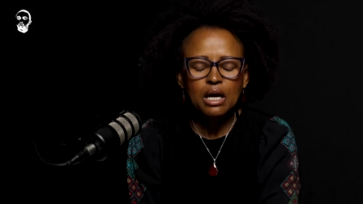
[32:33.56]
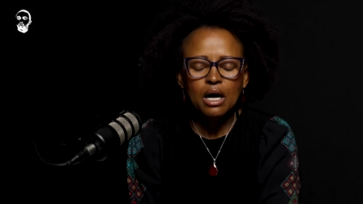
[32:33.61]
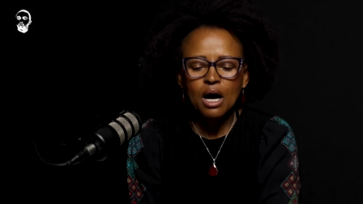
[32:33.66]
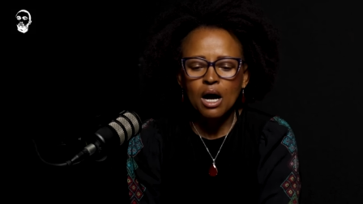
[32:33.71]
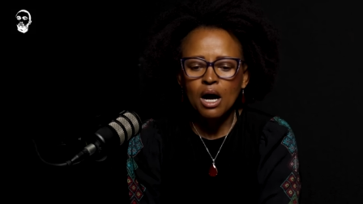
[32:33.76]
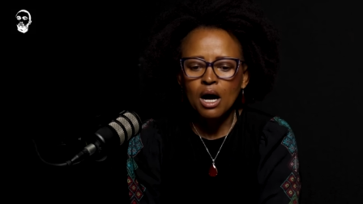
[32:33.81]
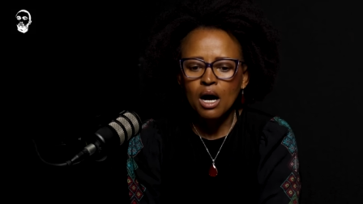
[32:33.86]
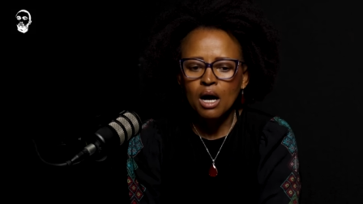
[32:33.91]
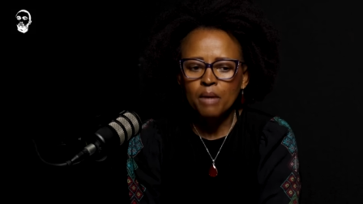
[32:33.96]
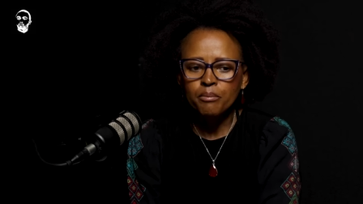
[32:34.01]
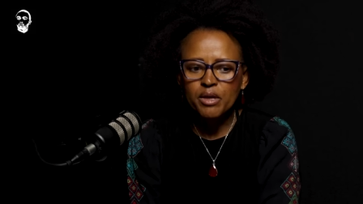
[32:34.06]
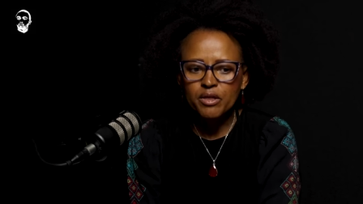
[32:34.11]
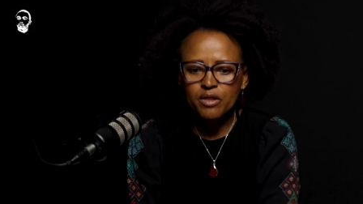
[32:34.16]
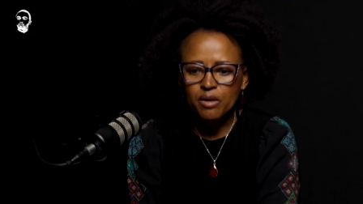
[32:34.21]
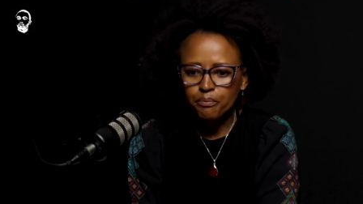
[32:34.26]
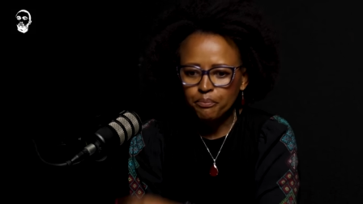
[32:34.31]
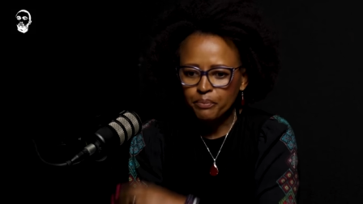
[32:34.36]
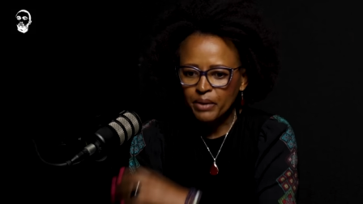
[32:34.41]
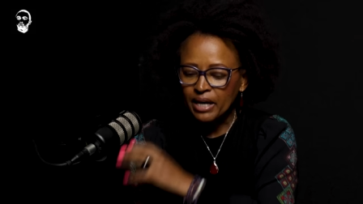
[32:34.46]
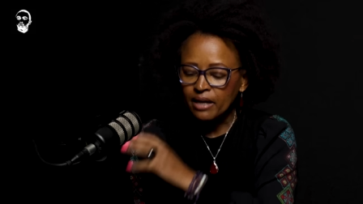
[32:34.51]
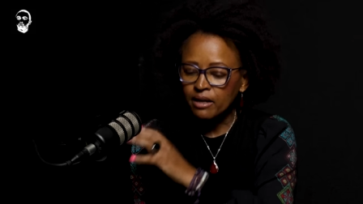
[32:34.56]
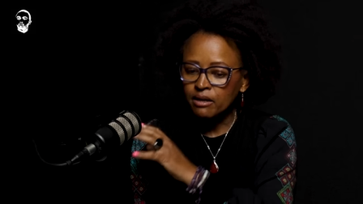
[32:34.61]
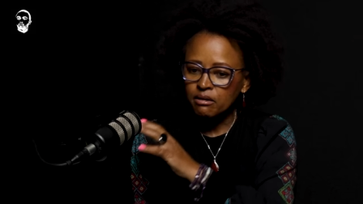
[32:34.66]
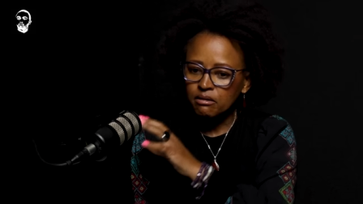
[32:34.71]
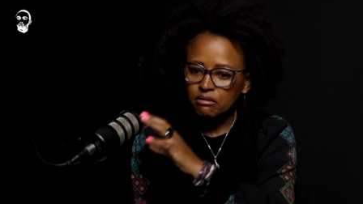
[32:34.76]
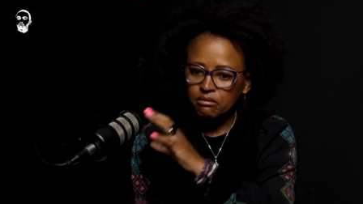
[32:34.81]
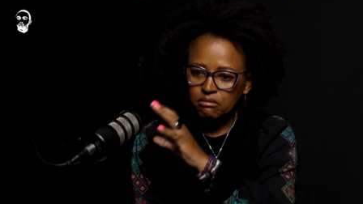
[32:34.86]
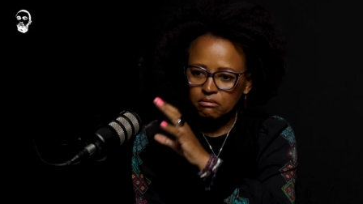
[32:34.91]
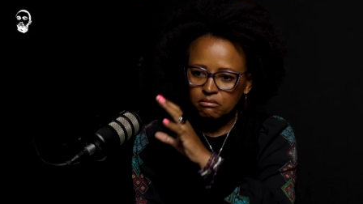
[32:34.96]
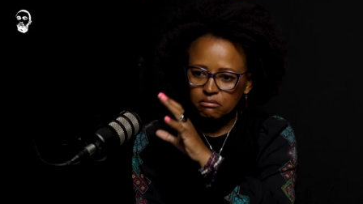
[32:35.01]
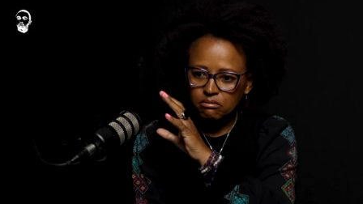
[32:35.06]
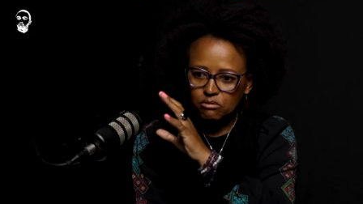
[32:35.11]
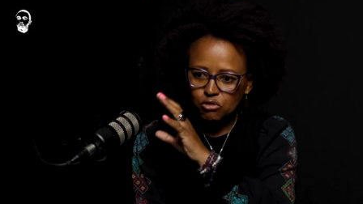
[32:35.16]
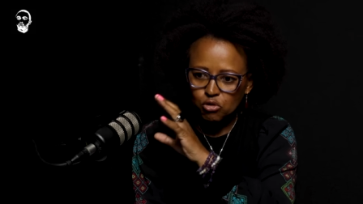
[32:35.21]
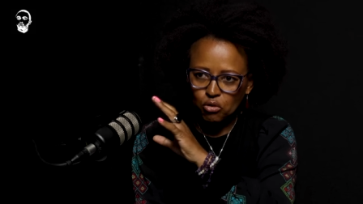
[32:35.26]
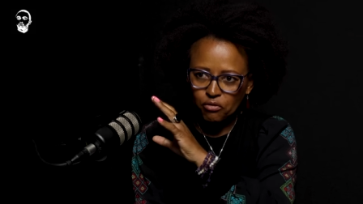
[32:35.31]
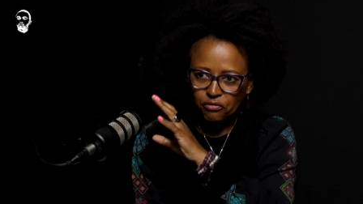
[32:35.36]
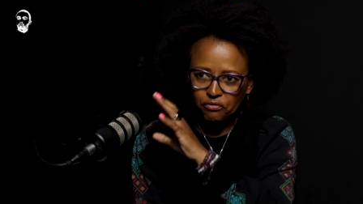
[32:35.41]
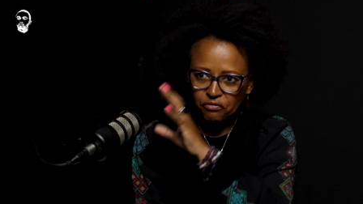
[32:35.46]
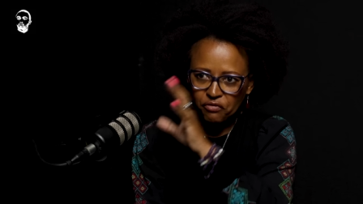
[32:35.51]
Um, the big sort
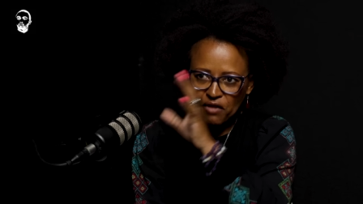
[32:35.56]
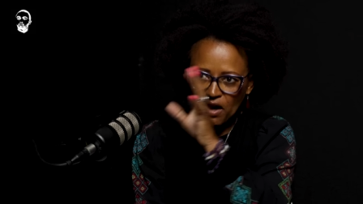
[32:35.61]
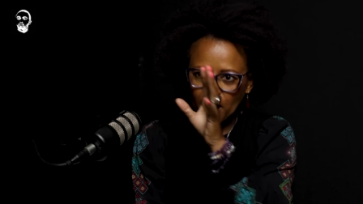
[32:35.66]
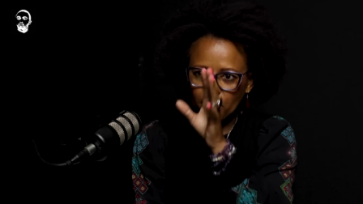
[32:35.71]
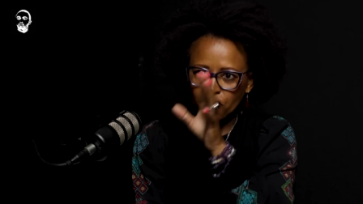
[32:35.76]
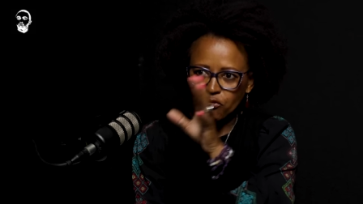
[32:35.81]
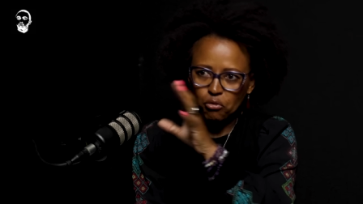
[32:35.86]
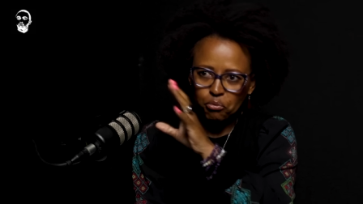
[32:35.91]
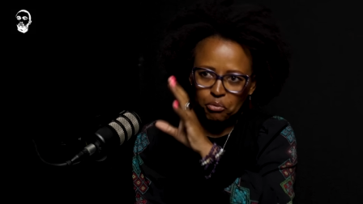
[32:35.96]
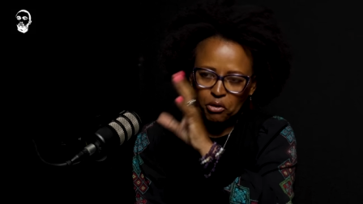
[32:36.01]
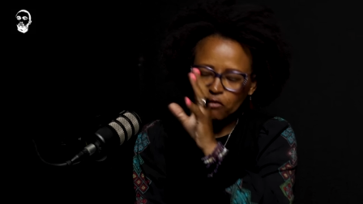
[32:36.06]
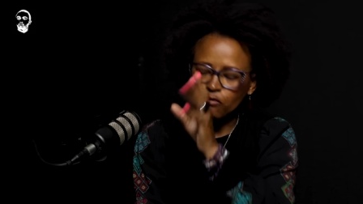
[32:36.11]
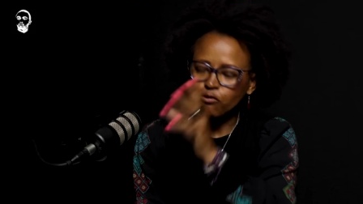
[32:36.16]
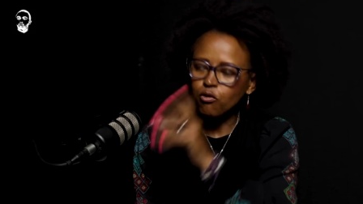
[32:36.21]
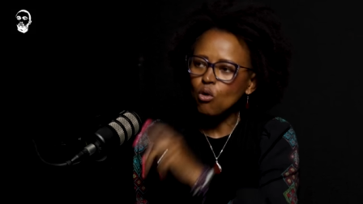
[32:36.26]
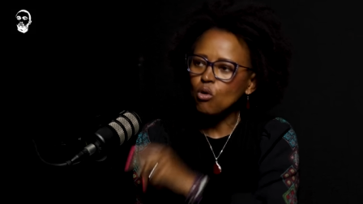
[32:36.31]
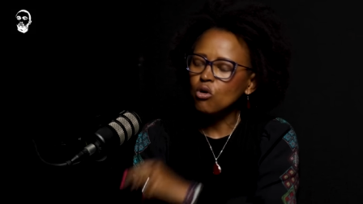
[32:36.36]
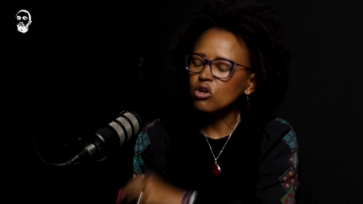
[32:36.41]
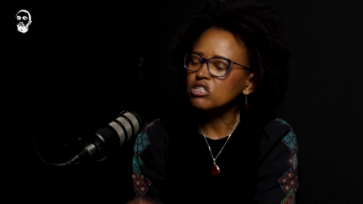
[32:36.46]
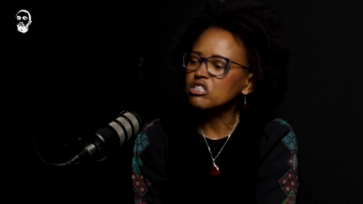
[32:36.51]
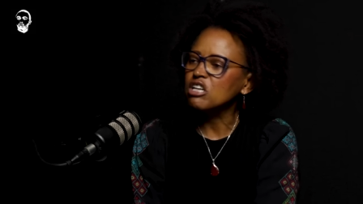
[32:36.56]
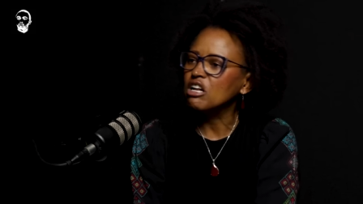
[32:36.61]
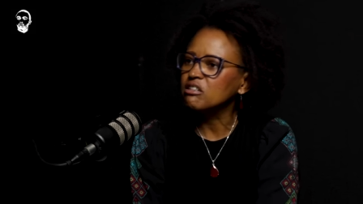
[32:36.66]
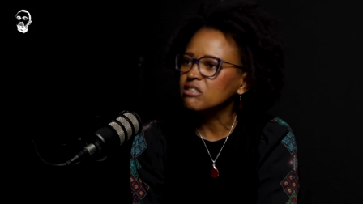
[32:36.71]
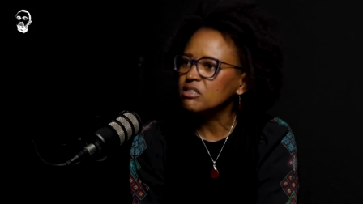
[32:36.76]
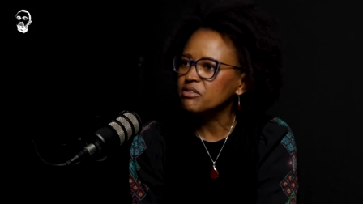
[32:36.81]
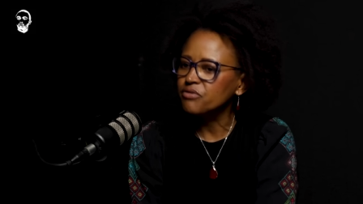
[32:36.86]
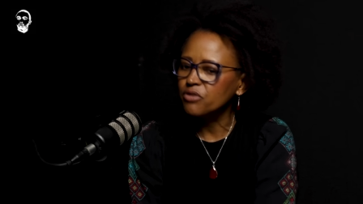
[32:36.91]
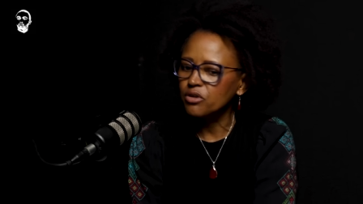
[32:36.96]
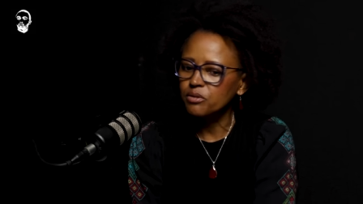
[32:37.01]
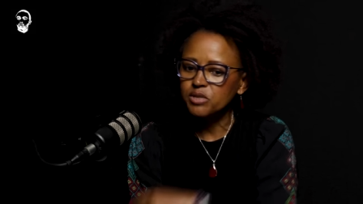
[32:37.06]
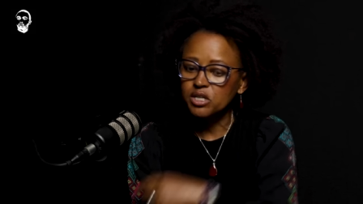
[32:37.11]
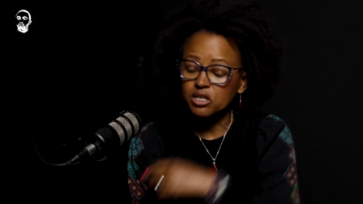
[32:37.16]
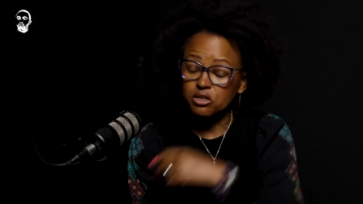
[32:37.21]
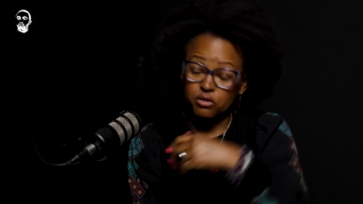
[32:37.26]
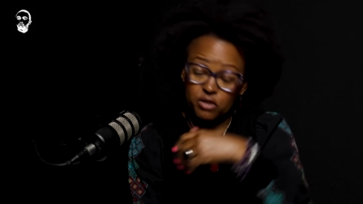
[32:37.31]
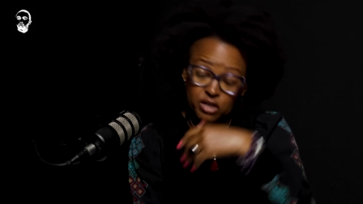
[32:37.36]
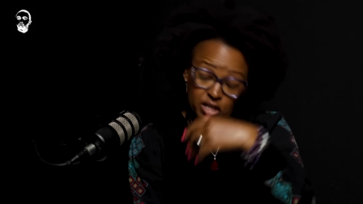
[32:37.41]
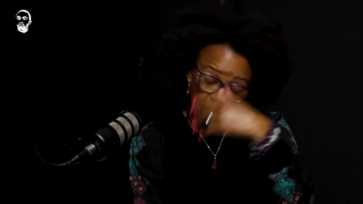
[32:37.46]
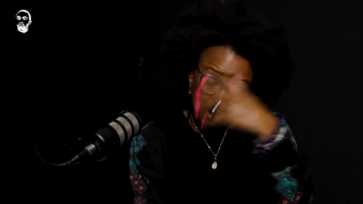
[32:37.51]
of five or big four consulting firms that,
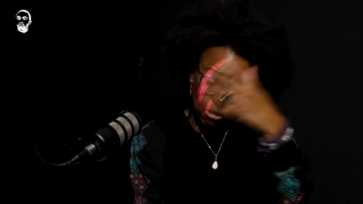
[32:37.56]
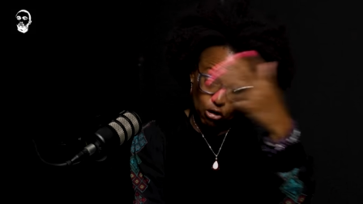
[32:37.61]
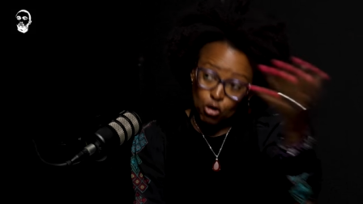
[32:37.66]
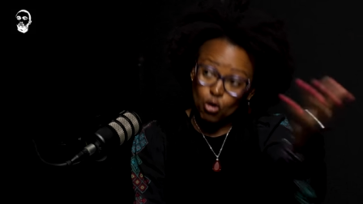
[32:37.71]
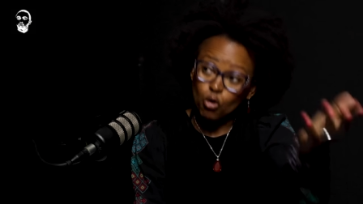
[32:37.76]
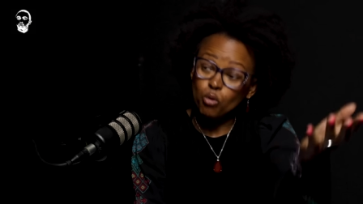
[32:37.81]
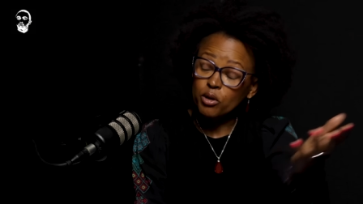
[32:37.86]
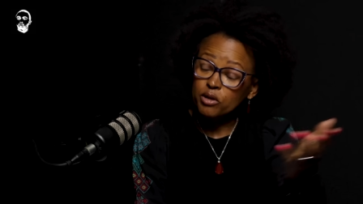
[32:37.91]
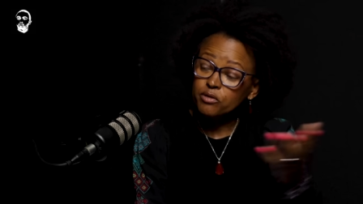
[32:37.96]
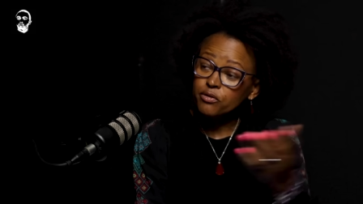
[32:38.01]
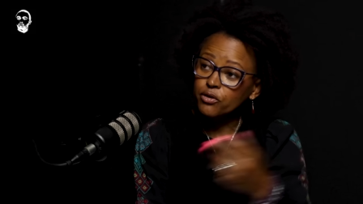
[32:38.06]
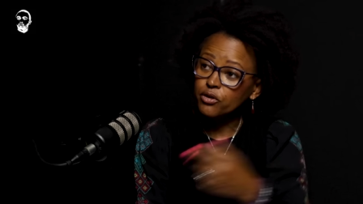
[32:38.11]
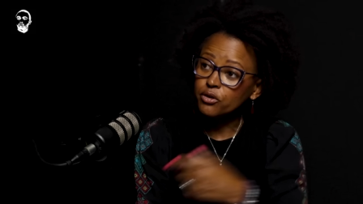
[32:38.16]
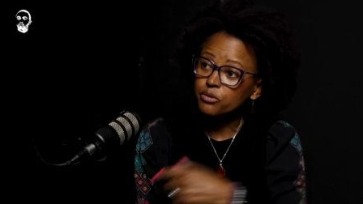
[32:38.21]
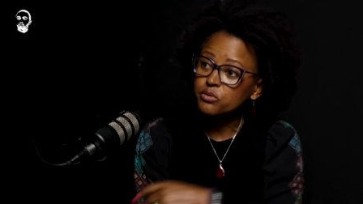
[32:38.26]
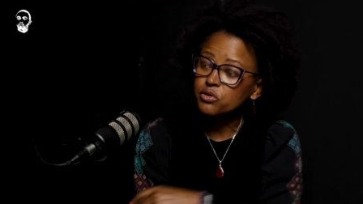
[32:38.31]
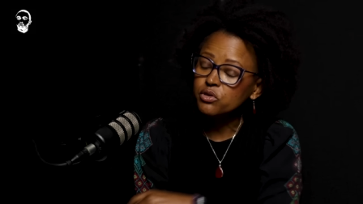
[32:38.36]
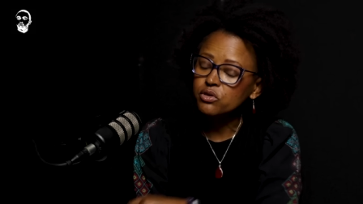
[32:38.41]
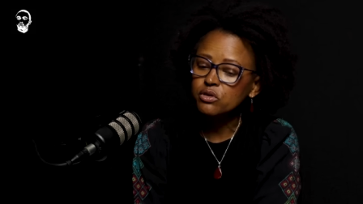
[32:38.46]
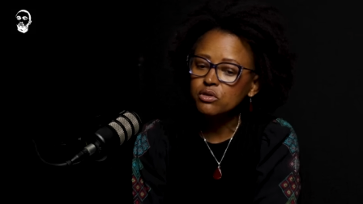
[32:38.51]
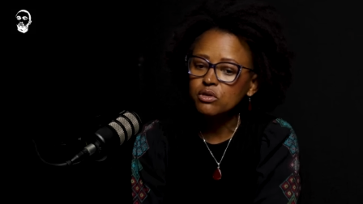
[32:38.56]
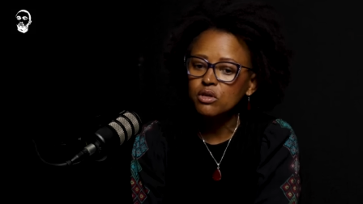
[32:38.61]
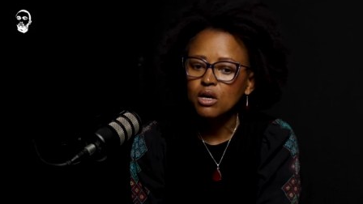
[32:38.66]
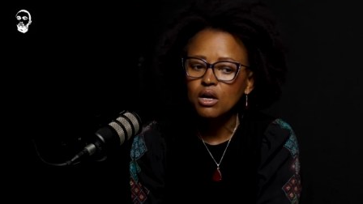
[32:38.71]
that are global firms